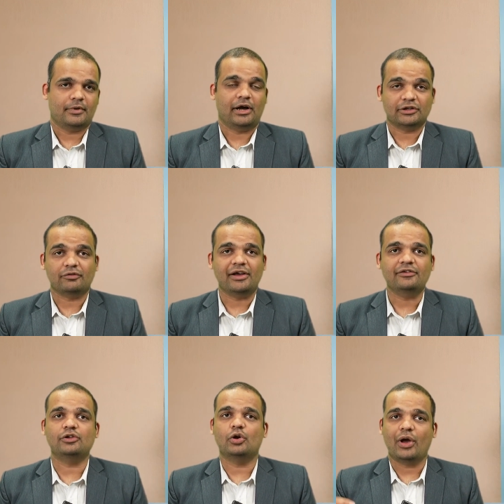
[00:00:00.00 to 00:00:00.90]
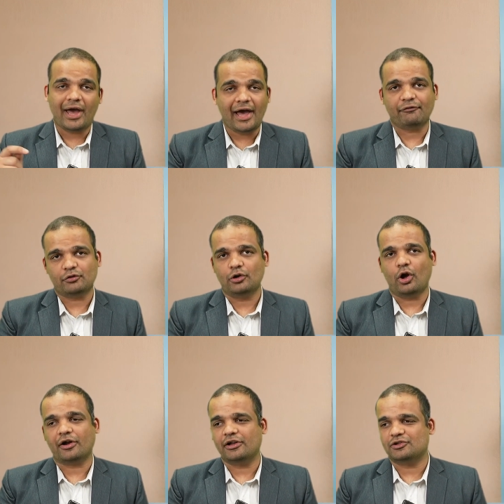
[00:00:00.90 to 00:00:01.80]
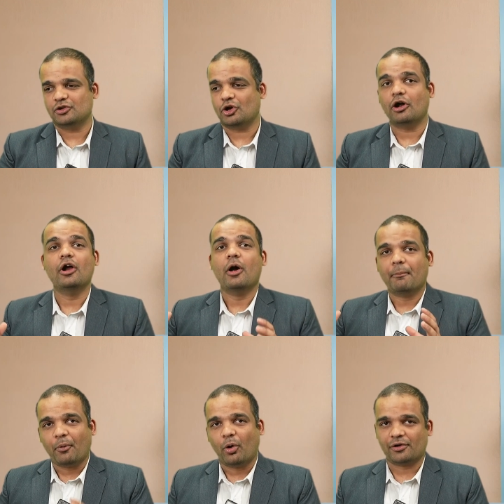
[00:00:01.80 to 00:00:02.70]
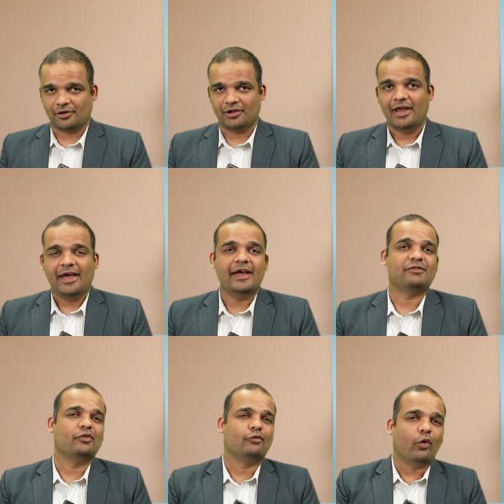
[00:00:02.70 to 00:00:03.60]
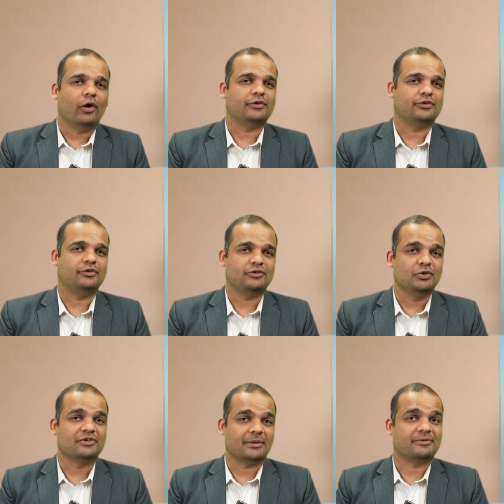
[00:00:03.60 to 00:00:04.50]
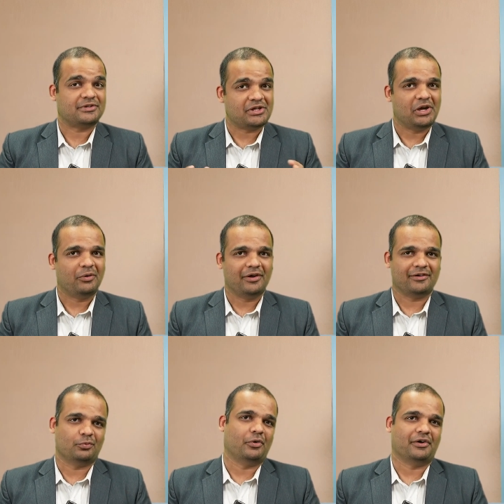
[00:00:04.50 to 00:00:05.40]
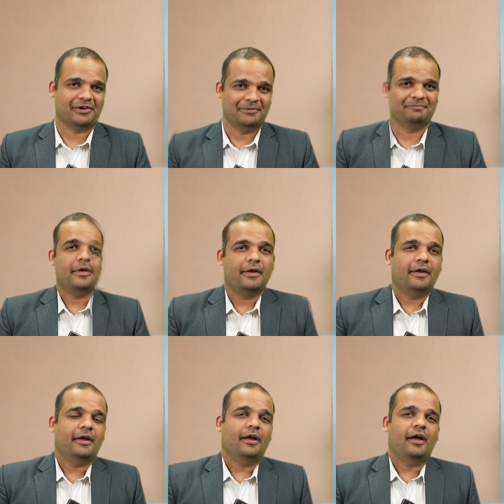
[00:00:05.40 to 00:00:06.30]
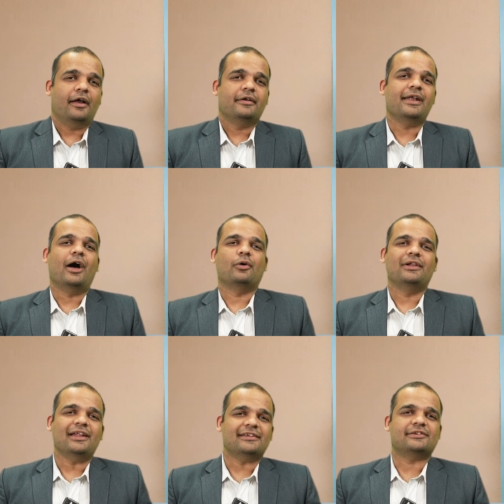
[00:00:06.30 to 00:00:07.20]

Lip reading: Otherwise, you have to log into your portal if you want to do some serious work. Now, let's